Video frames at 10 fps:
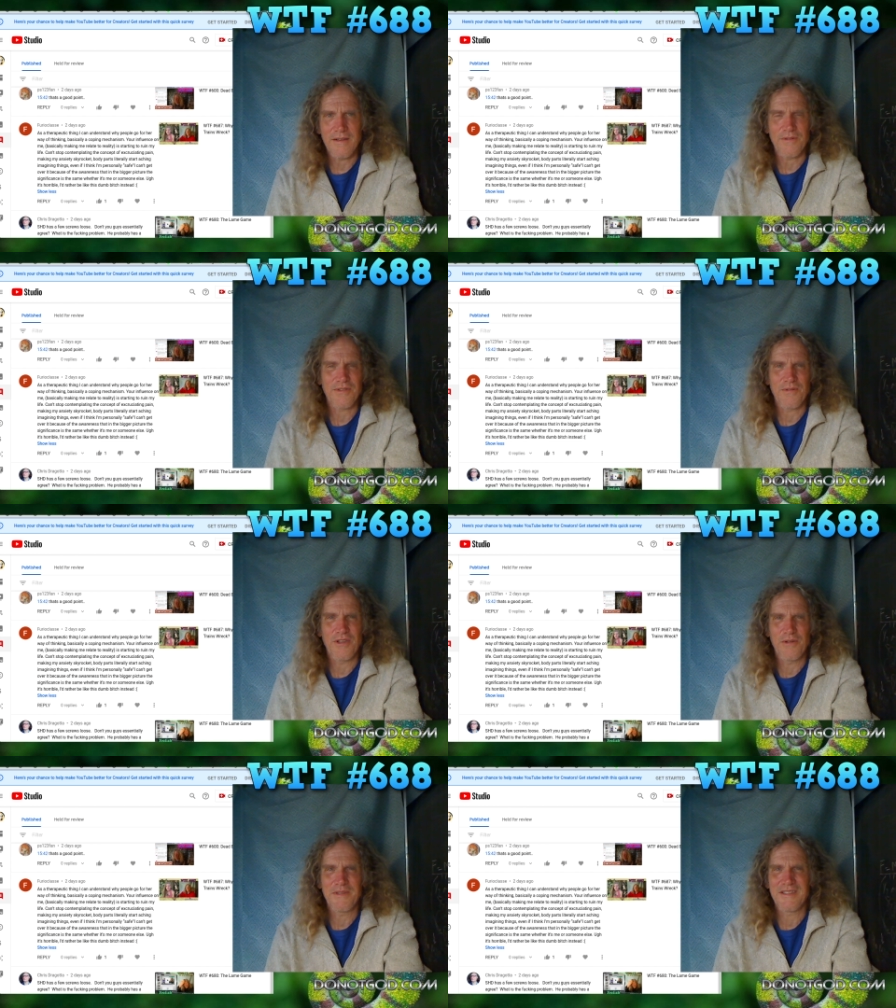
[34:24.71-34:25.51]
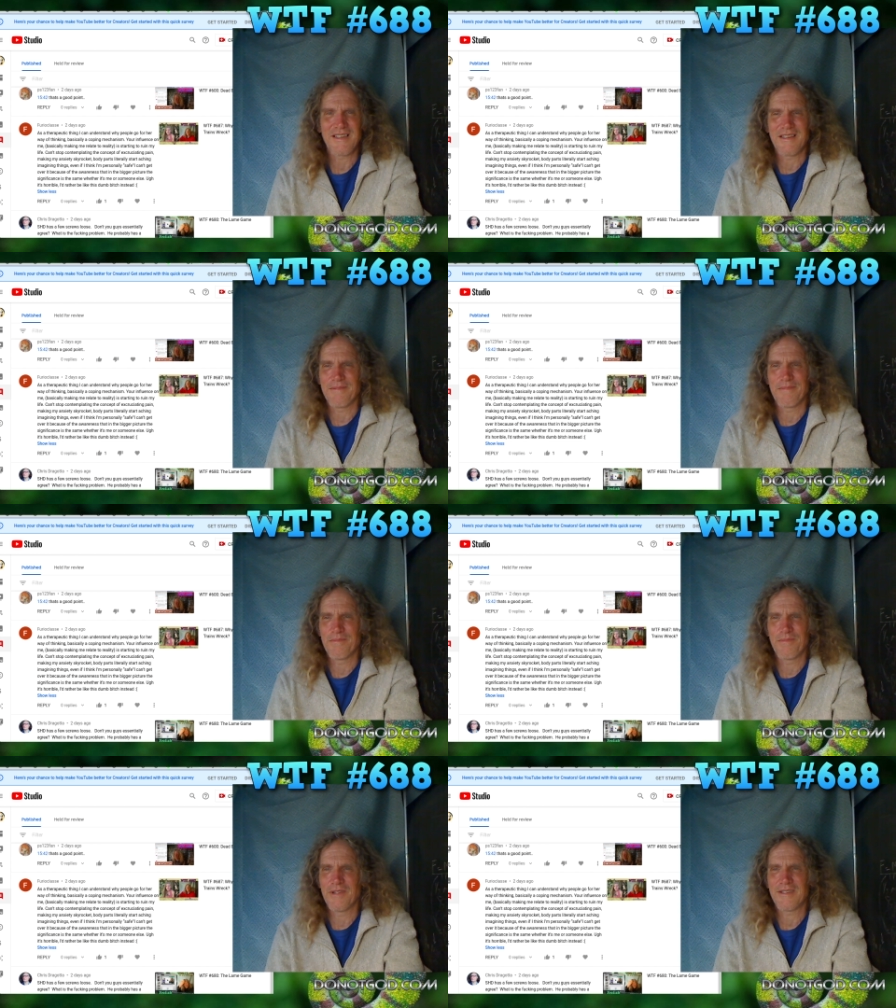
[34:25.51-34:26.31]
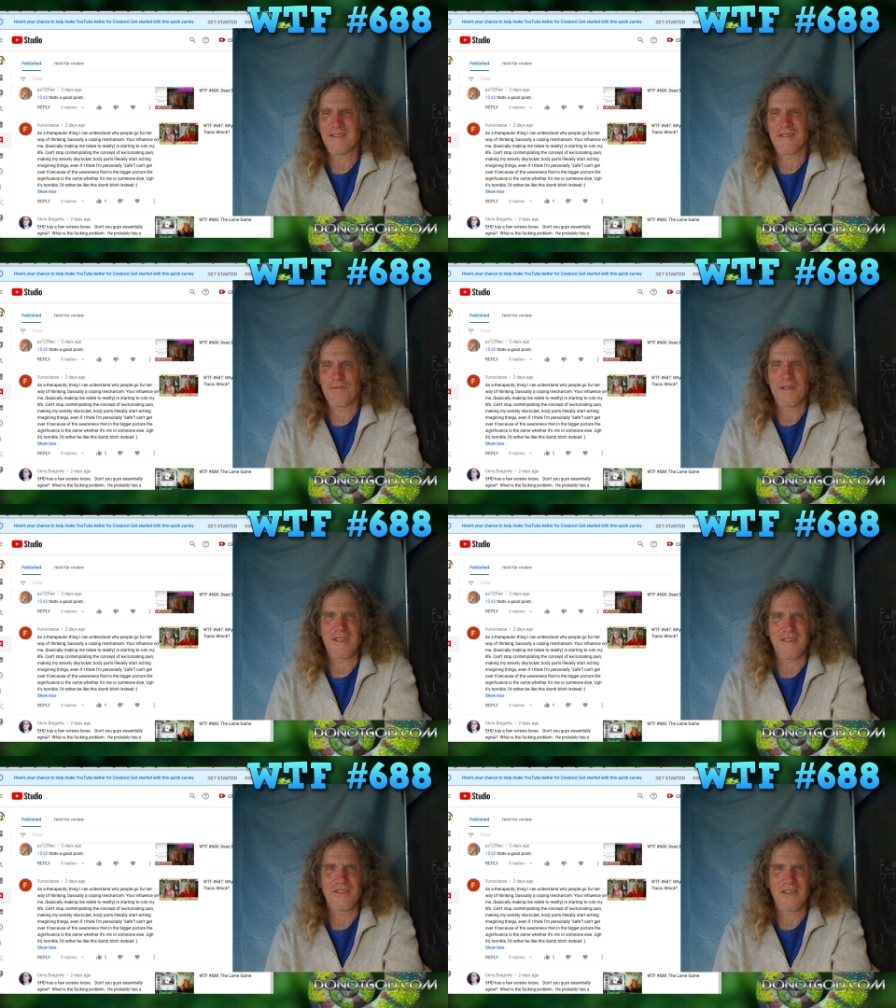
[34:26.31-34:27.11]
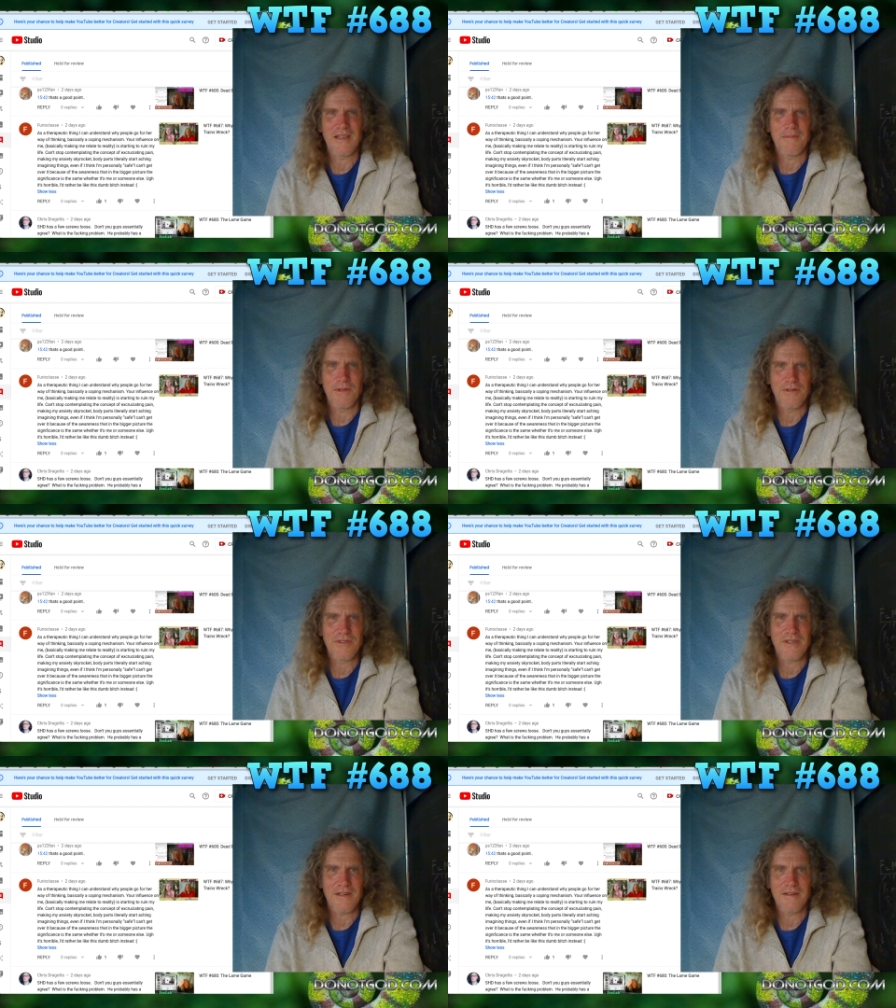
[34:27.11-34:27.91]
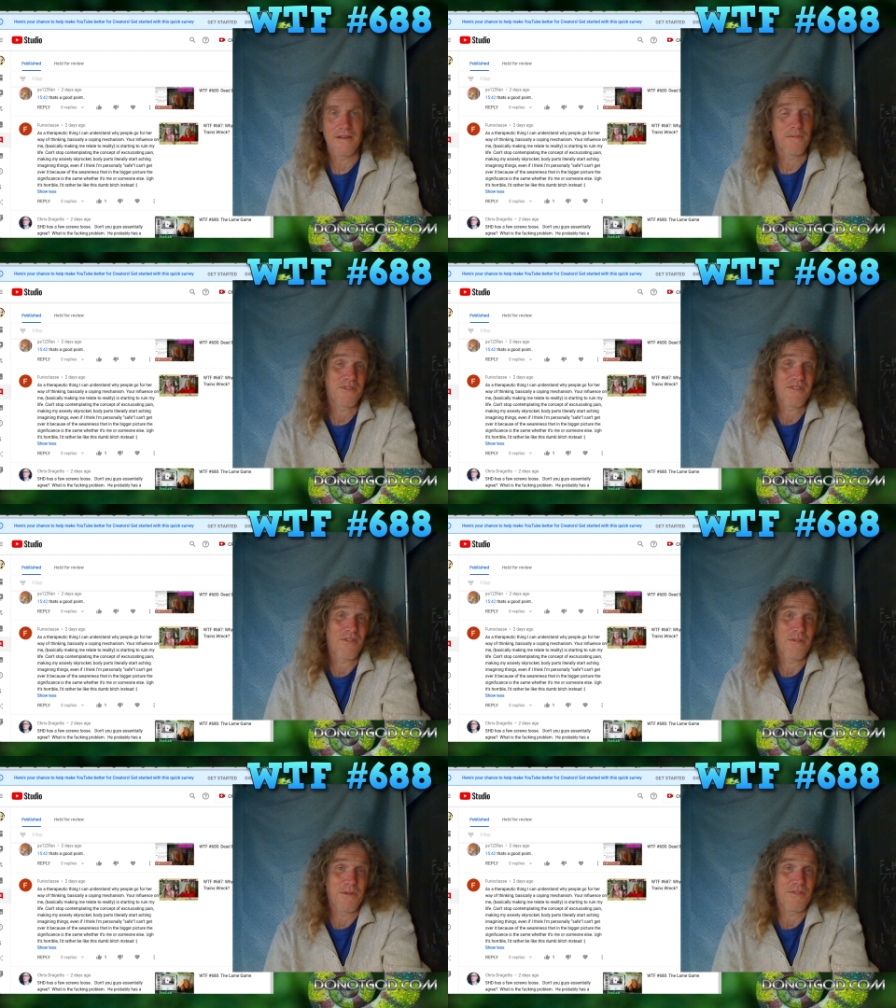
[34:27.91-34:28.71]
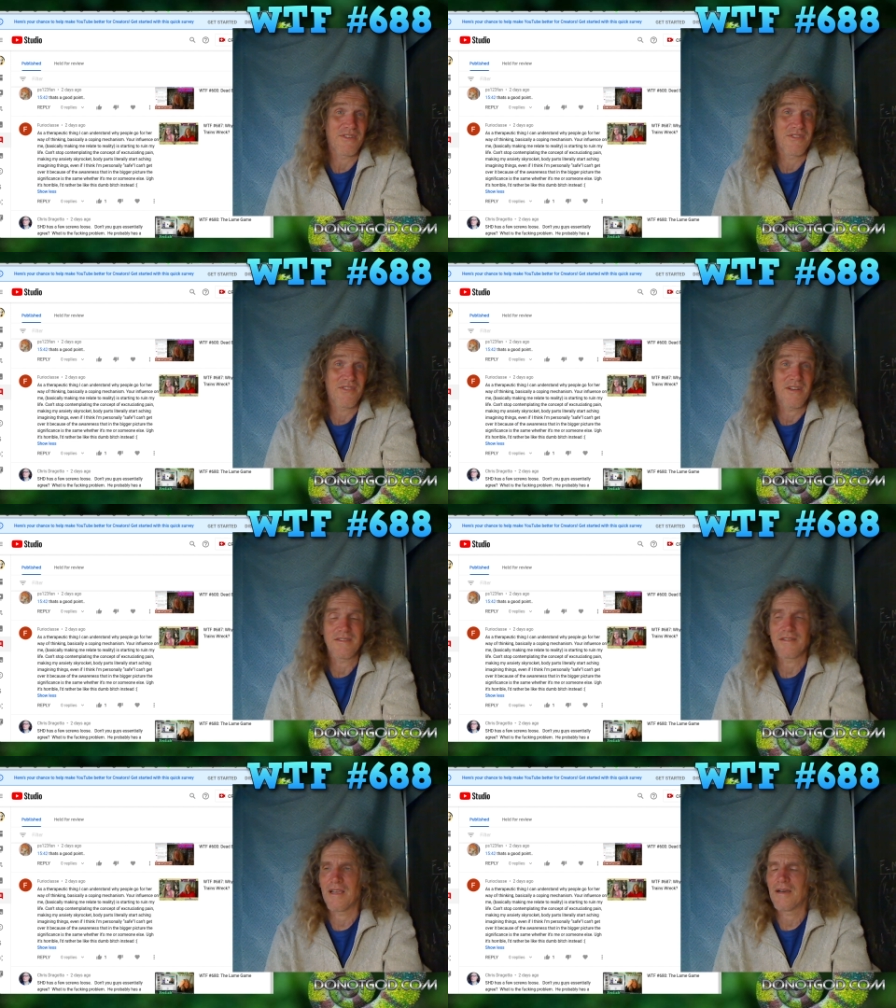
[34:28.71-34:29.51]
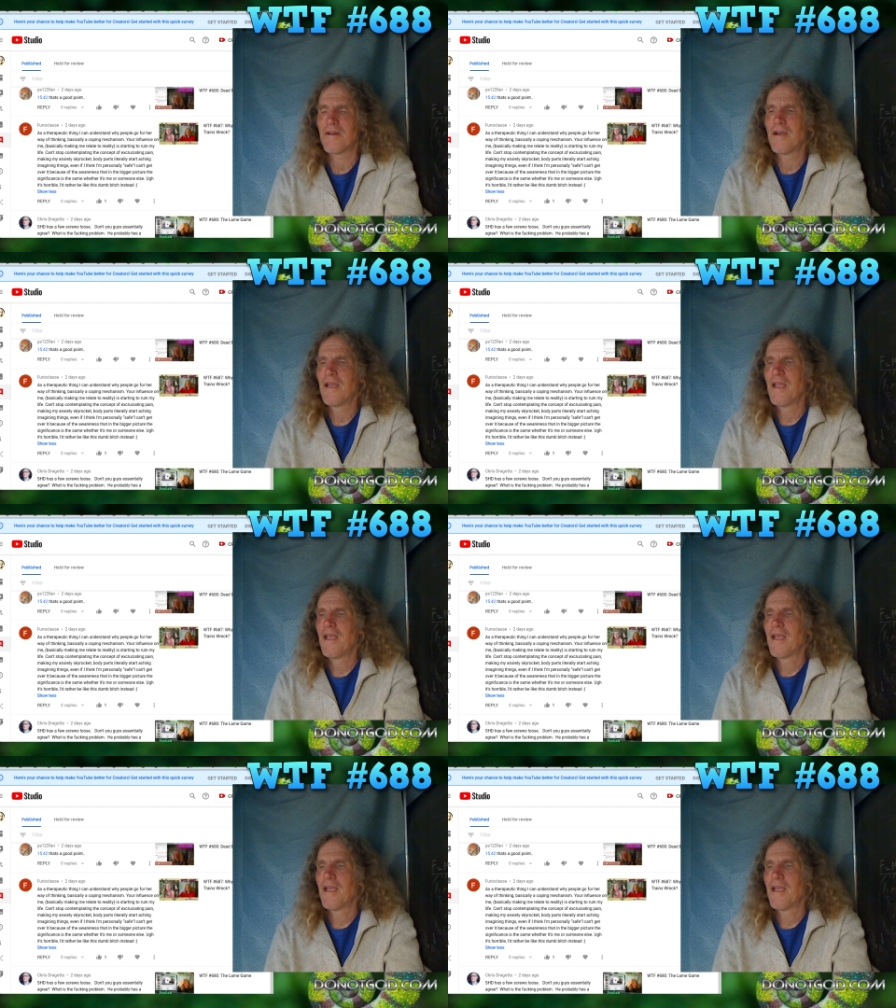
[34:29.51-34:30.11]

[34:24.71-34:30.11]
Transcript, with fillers: You know, so humans can listen to really shitty music, you know, because all the music sucks now,